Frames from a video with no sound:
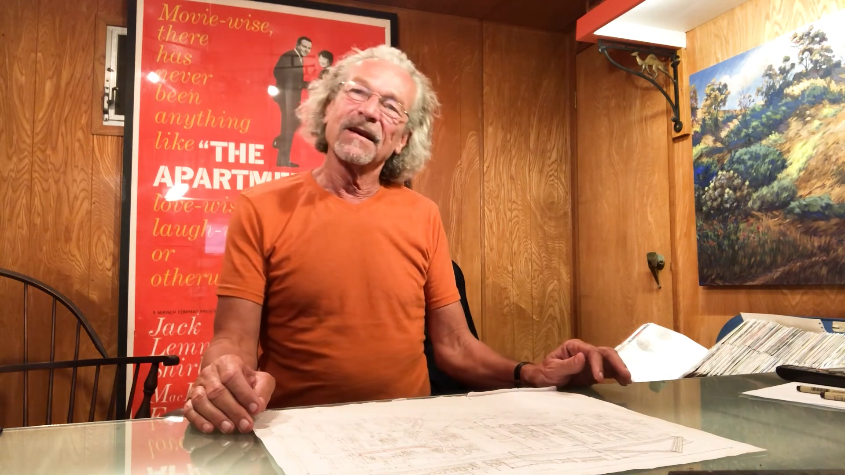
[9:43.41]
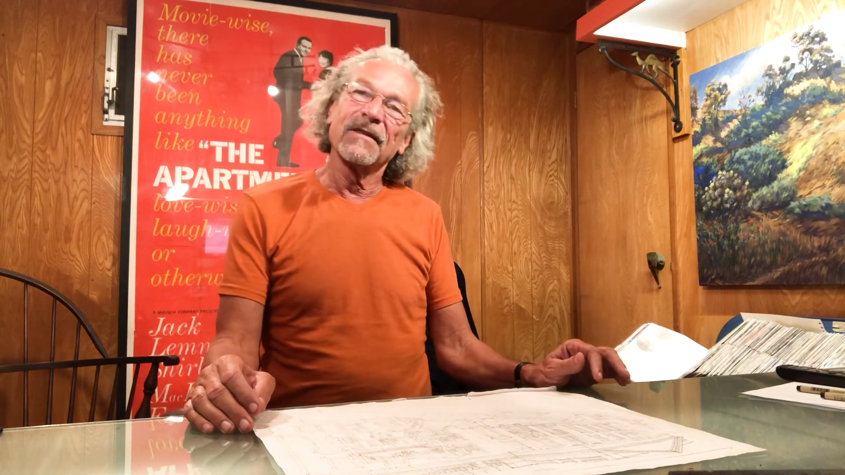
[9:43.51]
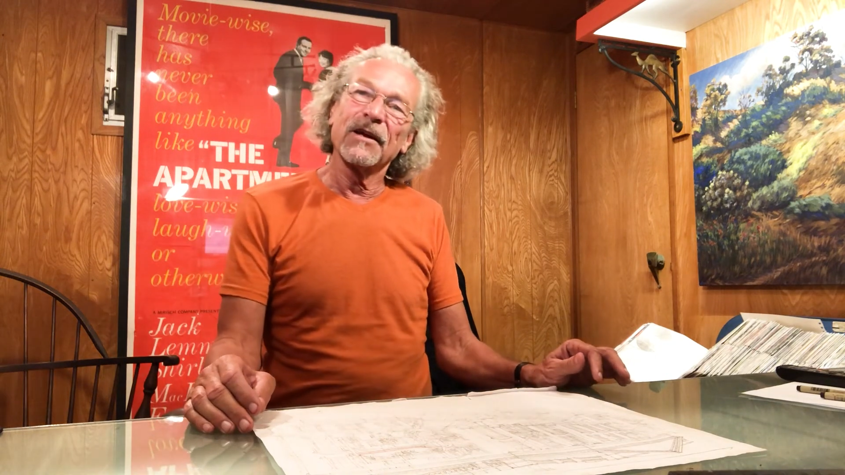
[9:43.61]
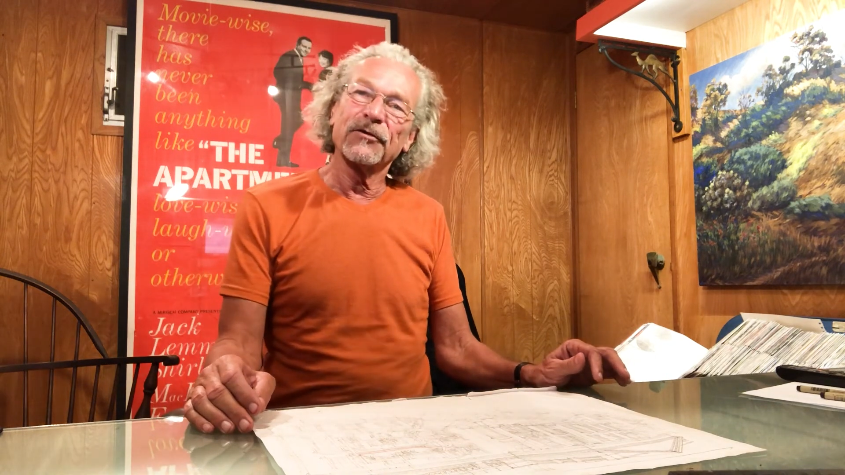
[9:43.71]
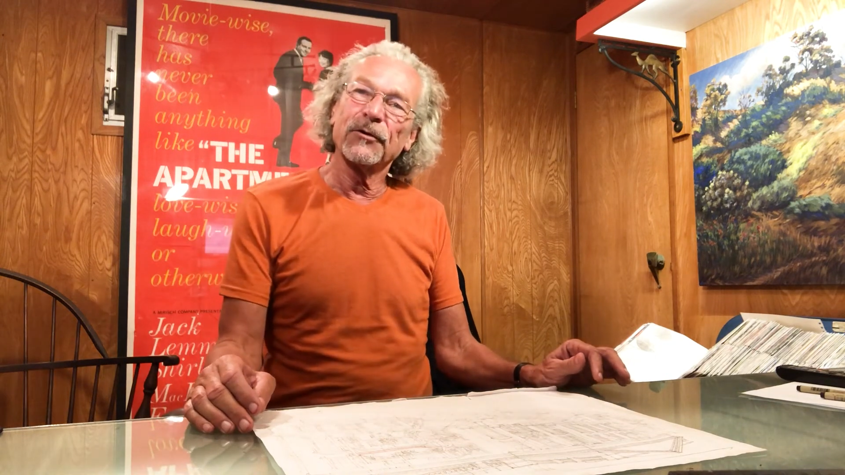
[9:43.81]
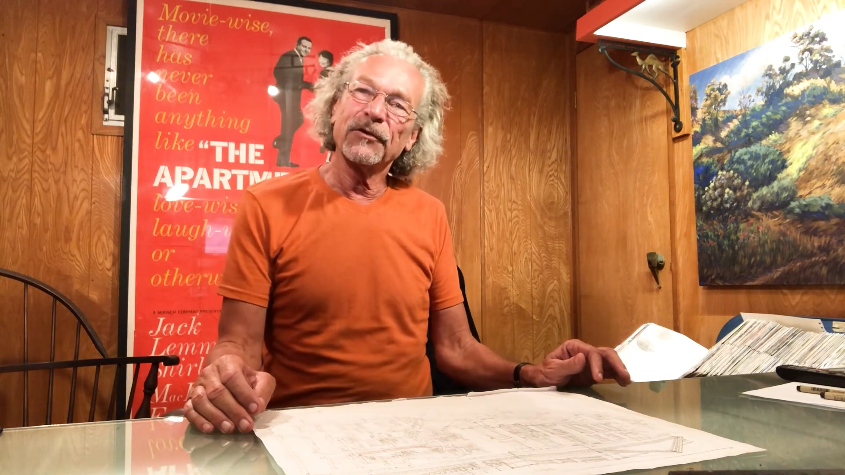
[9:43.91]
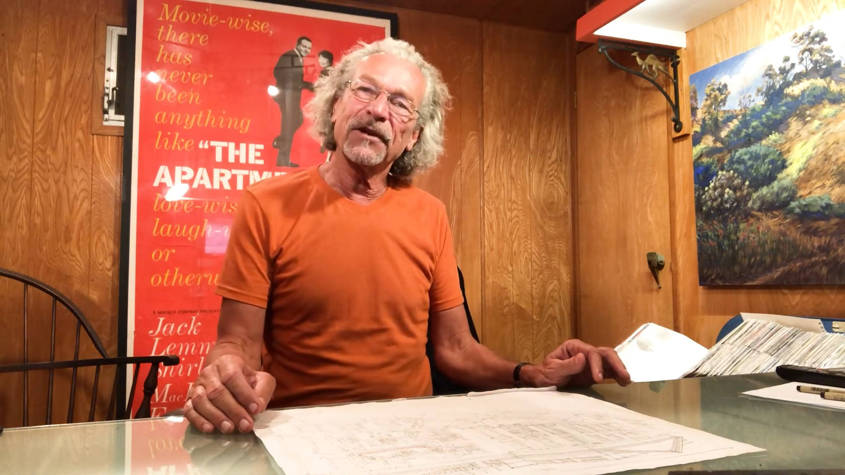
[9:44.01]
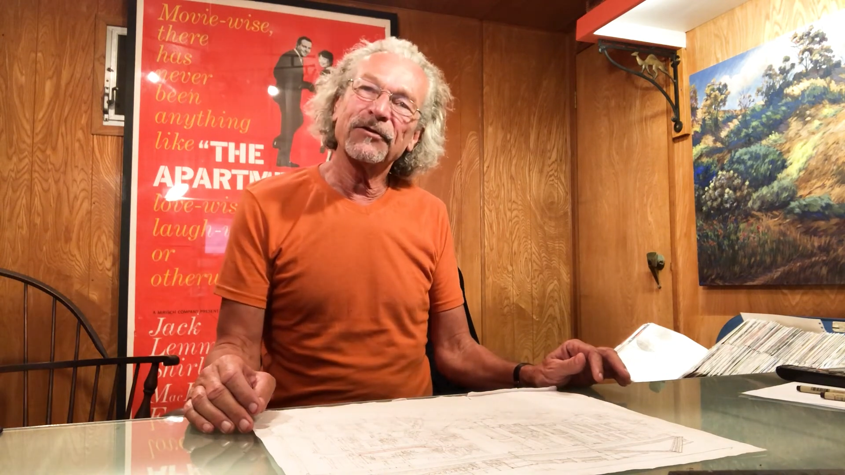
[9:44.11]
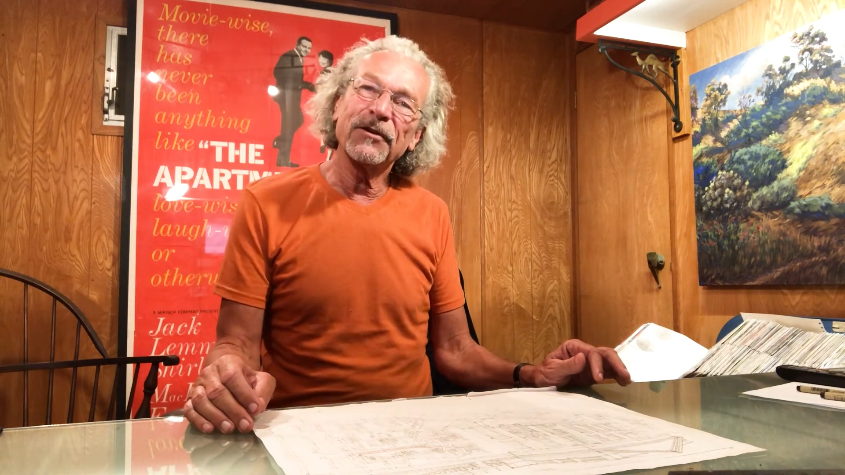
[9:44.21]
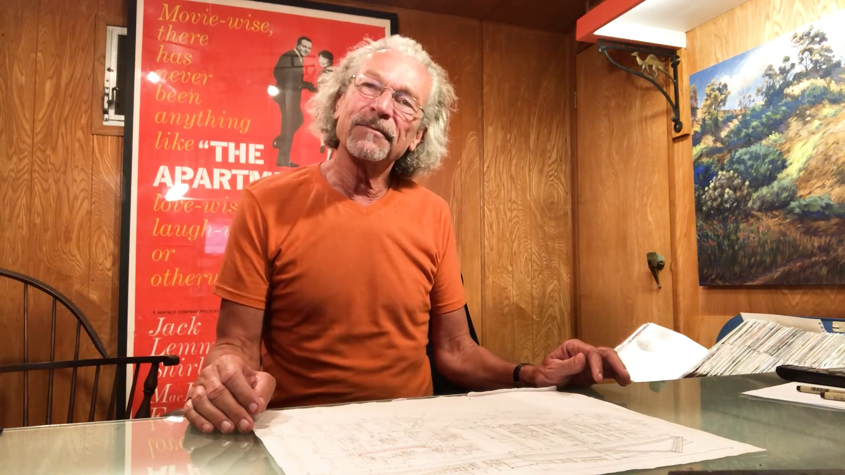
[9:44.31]
Thanks for your
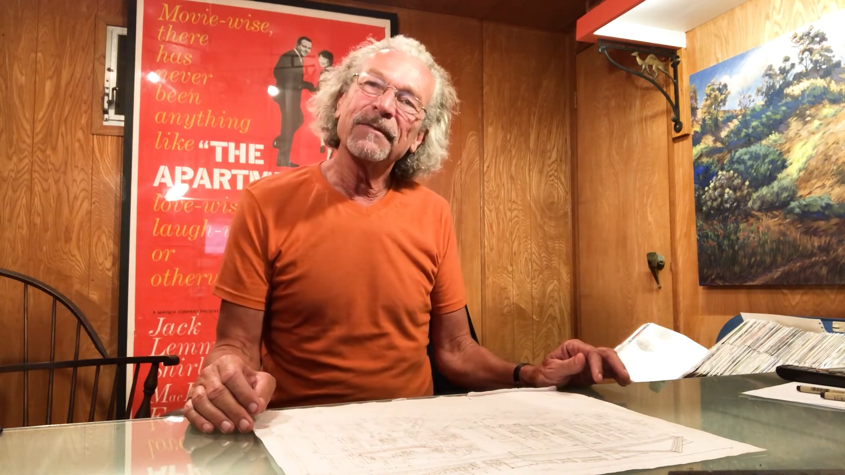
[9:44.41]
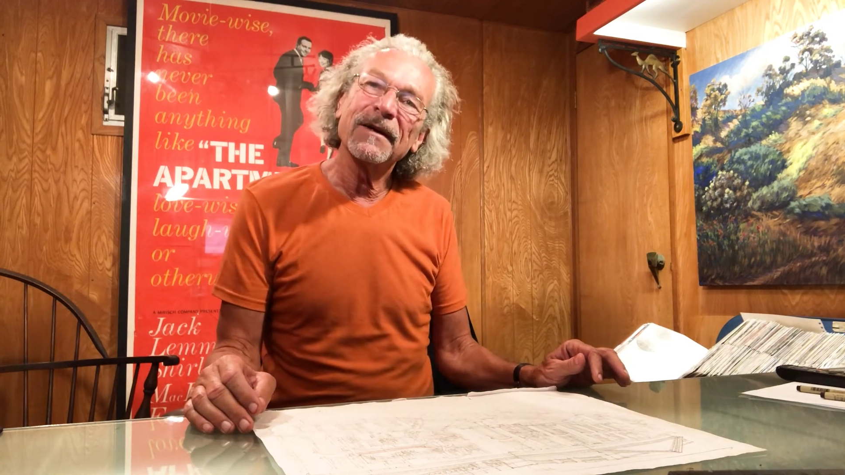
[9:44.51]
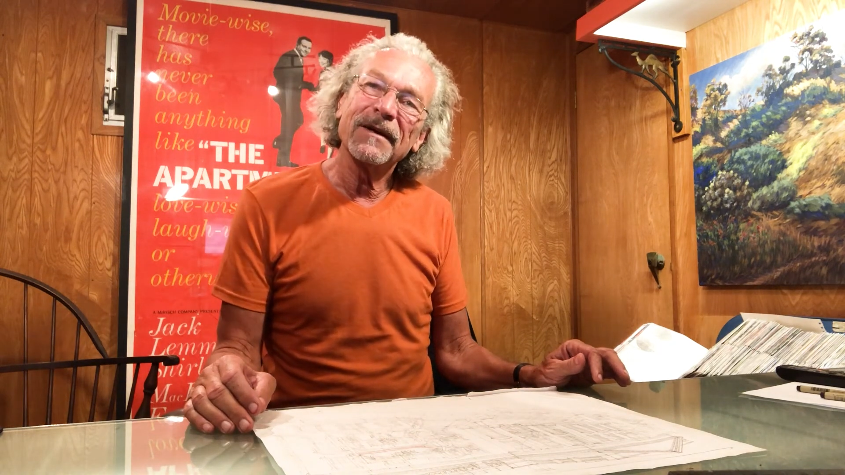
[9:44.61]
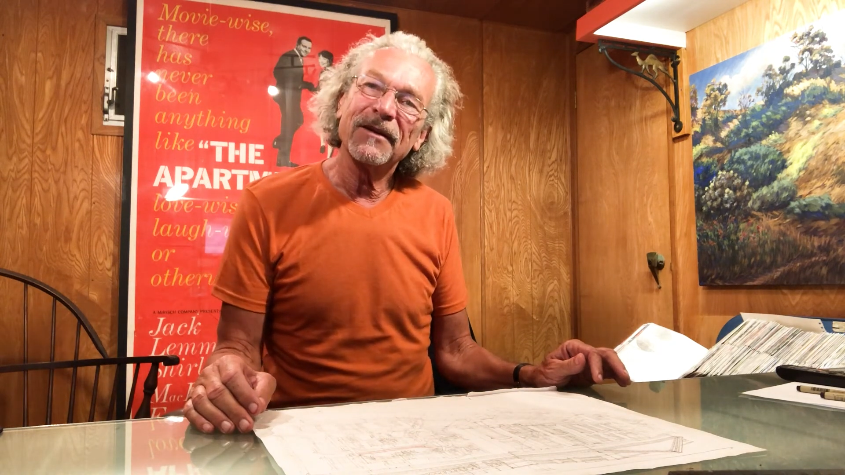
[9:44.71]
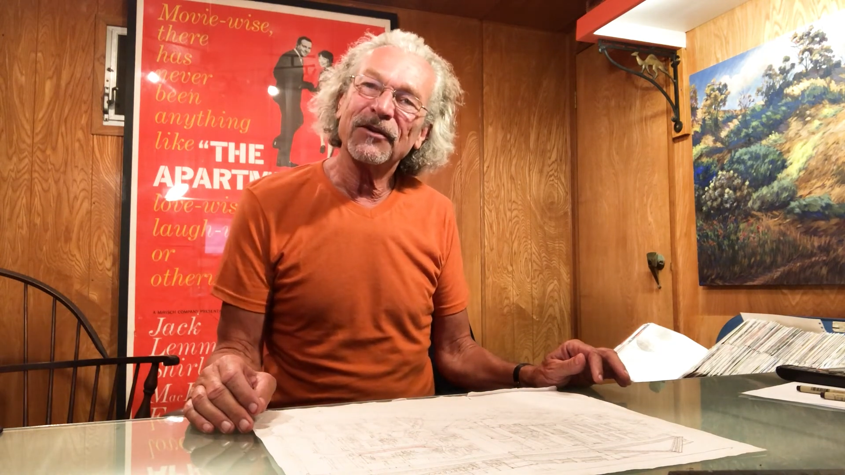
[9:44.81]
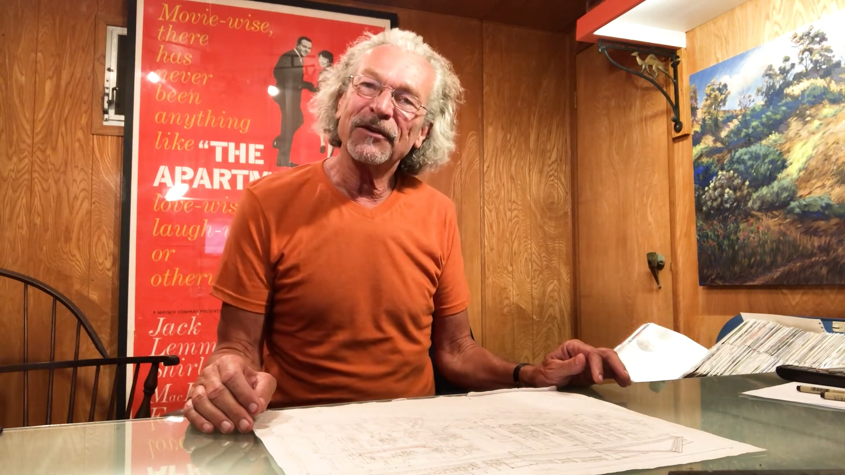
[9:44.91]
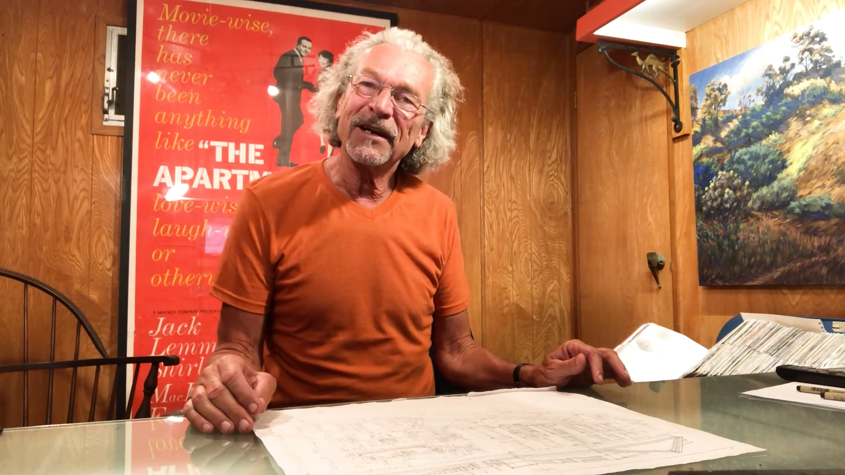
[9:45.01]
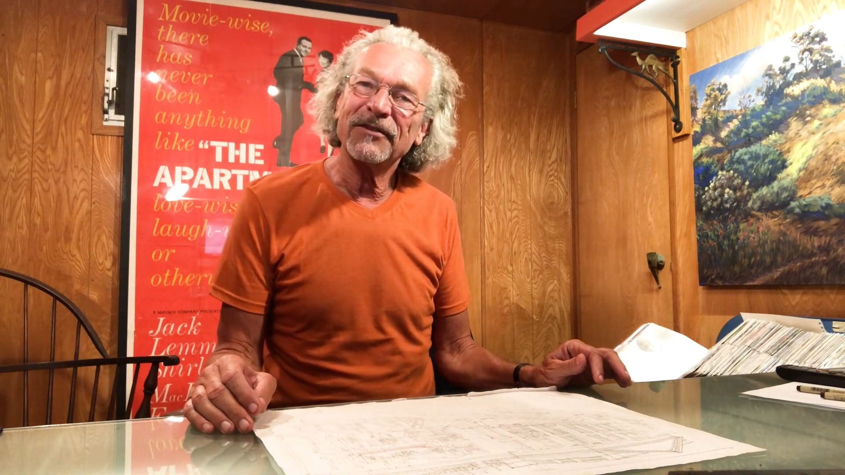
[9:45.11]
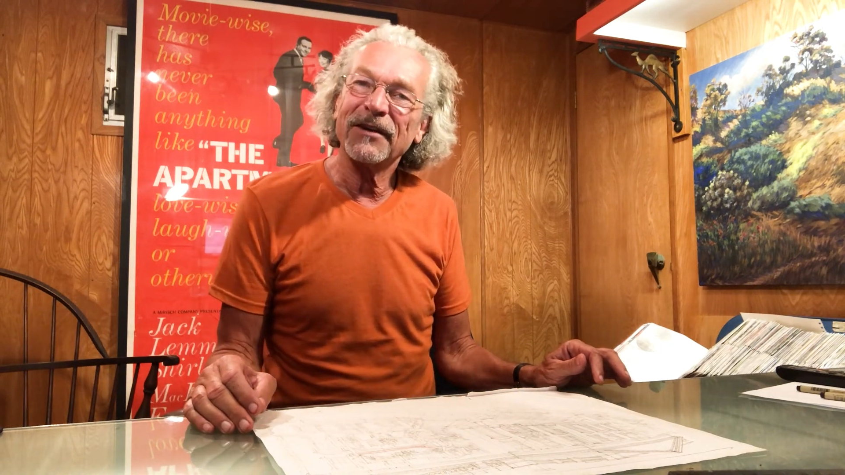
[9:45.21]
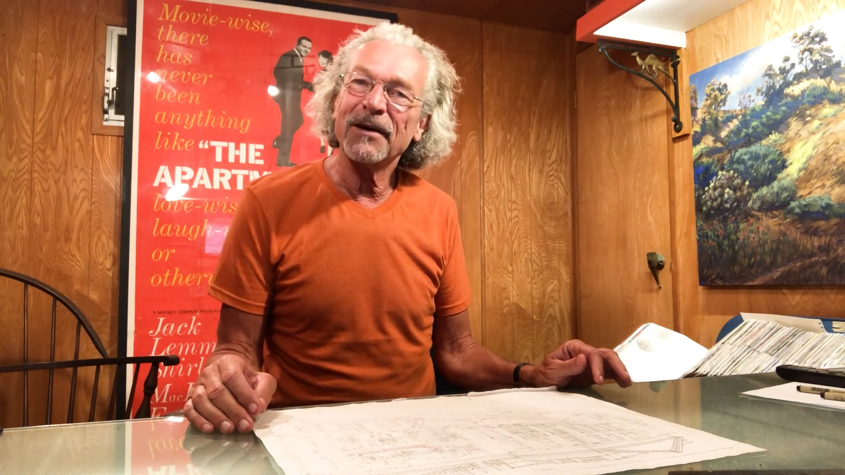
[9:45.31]
attention. Until
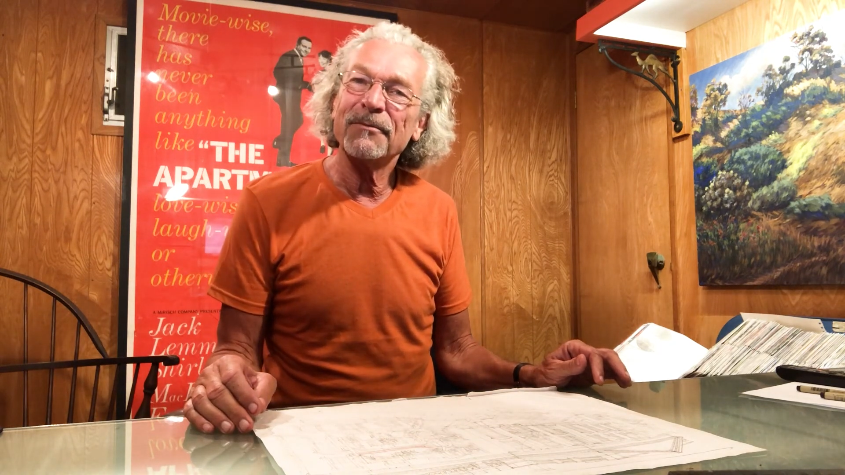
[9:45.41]
next time,